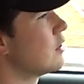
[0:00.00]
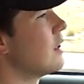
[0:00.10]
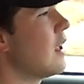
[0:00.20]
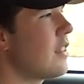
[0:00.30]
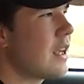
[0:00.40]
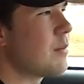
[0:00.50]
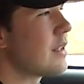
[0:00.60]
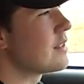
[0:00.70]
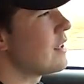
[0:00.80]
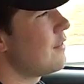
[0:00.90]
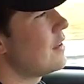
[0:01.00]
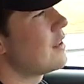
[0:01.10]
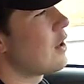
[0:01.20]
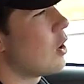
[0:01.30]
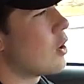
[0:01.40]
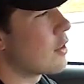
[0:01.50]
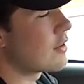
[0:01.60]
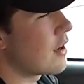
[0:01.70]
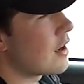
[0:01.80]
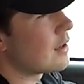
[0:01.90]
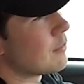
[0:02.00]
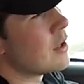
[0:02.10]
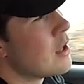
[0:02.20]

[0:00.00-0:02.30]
Nothing but CVT all the time.